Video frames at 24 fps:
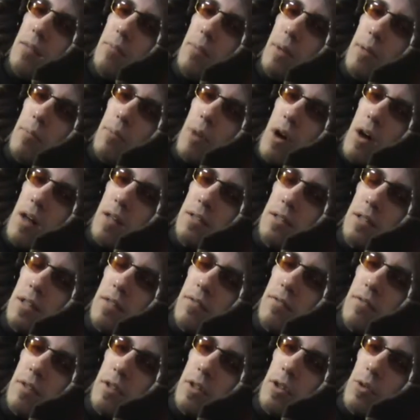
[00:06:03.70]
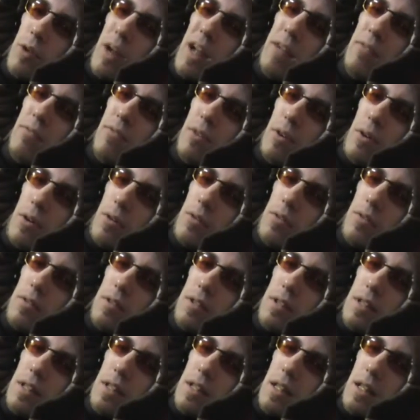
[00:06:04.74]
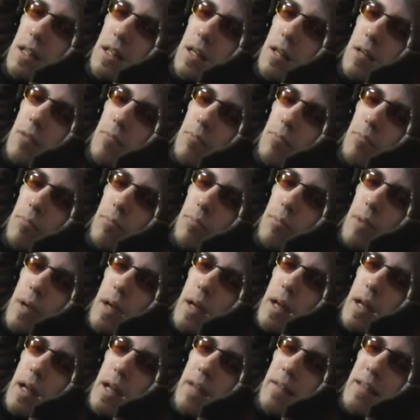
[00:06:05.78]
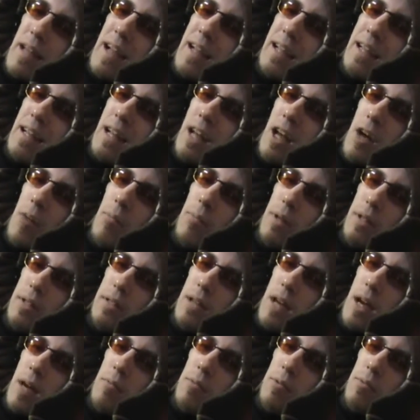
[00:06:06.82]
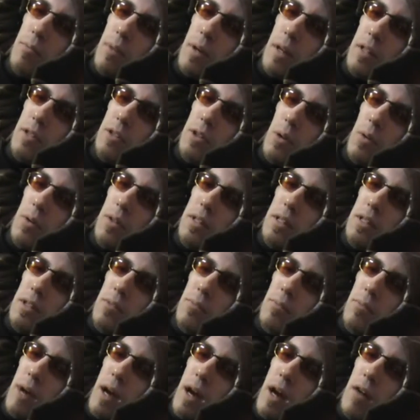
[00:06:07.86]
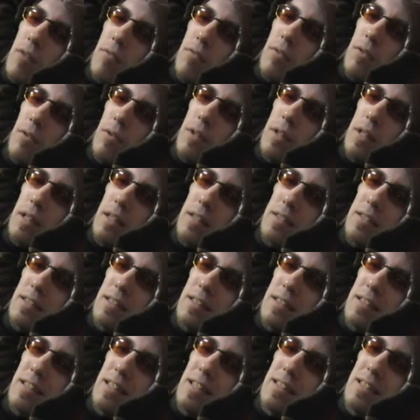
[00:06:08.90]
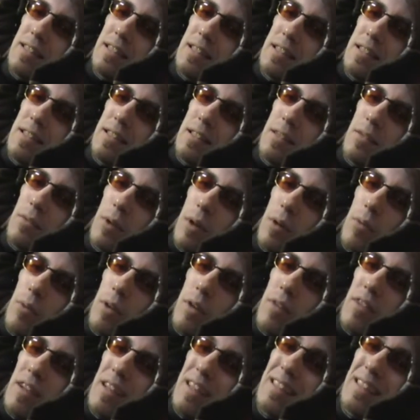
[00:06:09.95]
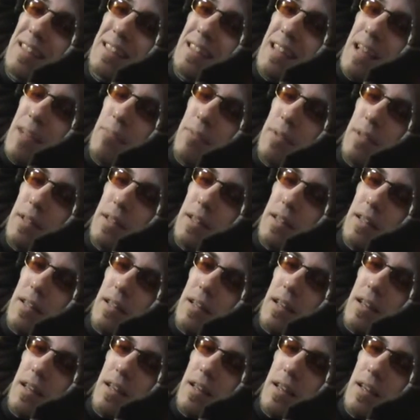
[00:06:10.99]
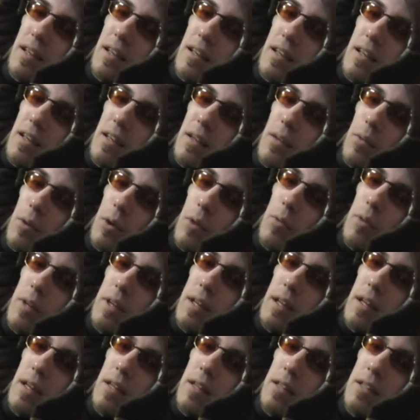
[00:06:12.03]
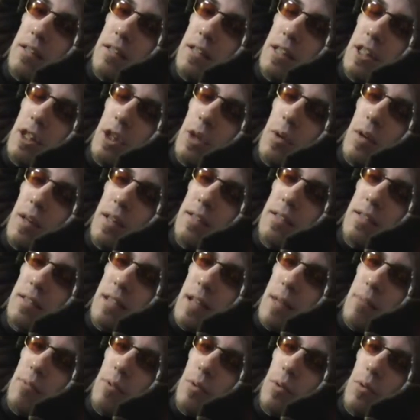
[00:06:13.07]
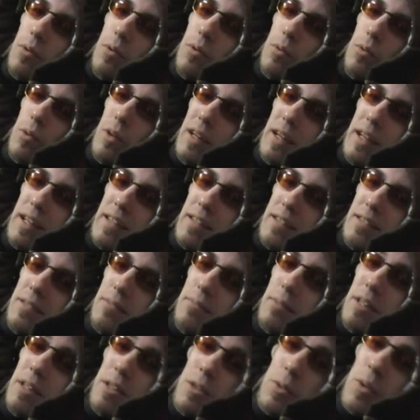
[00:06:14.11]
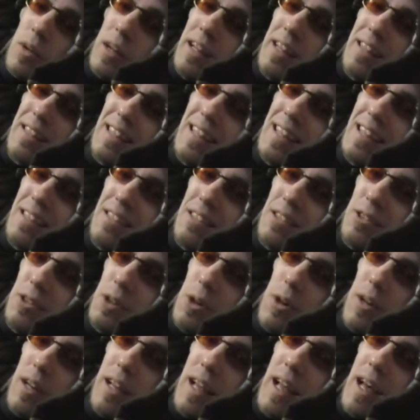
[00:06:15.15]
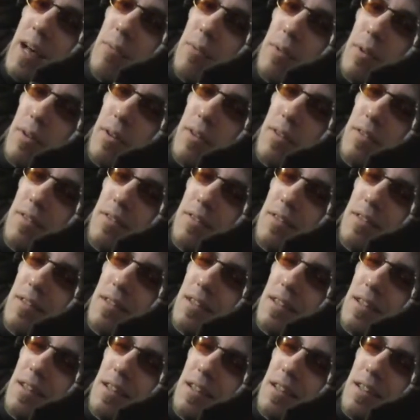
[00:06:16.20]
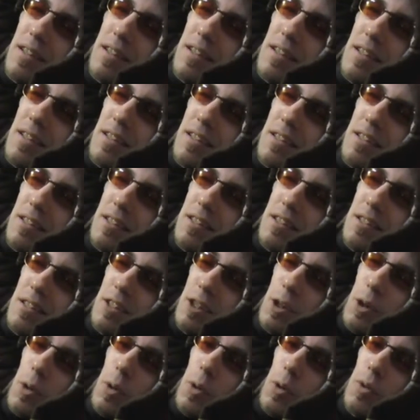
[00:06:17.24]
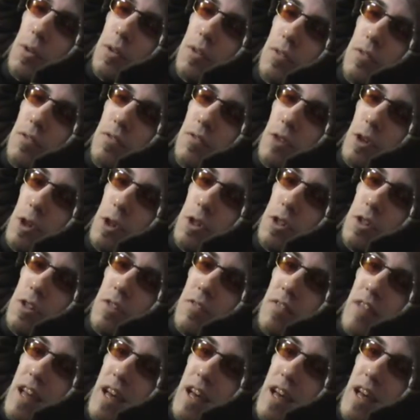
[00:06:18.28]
to be positive and grateful, and that can help at times, but it's only as powerful in its consistency when we've accepted, when we continue to accept what is. Because what is, it's already happened. The old version of